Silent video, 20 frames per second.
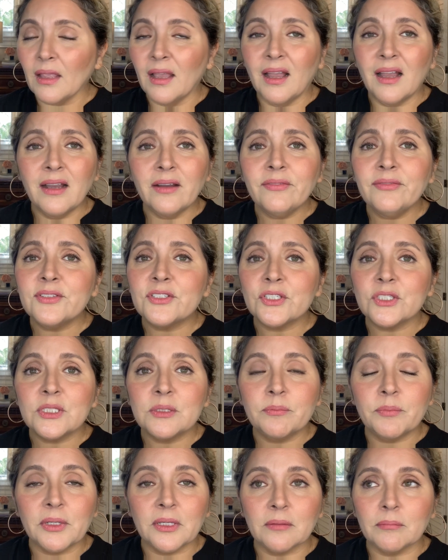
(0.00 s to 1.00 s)
I've
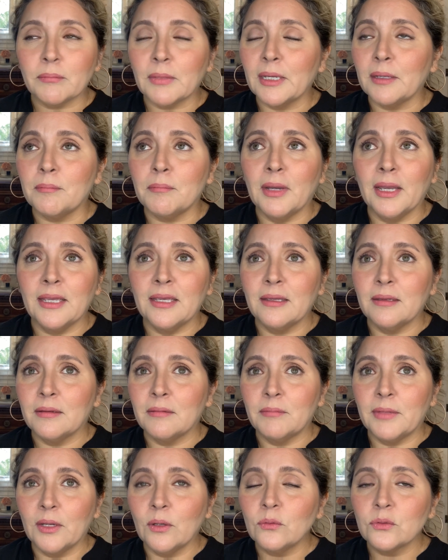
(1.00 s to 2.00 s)
just been,
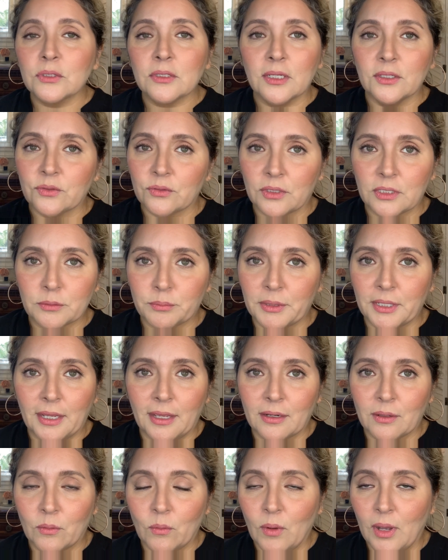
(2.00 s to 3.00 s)
my whole schedule has been
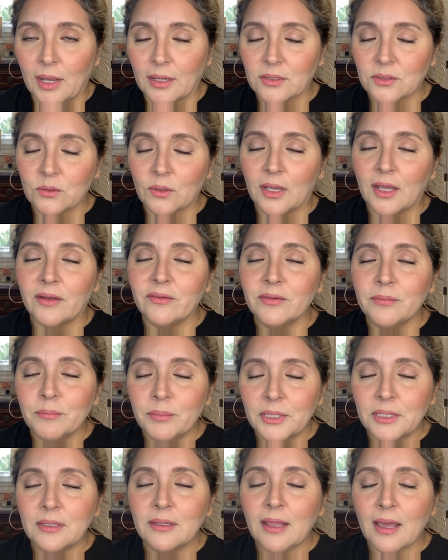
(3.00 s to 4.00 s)
out of whack. So I haven't
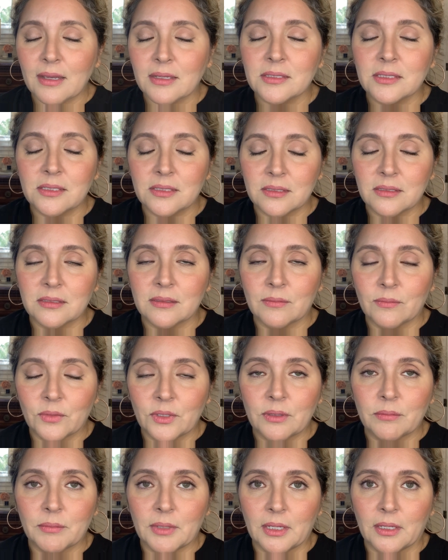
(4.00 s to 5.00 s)
been that consistent
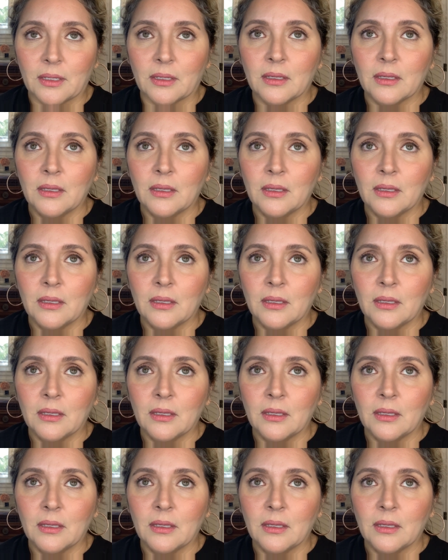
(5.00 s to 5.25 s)
with my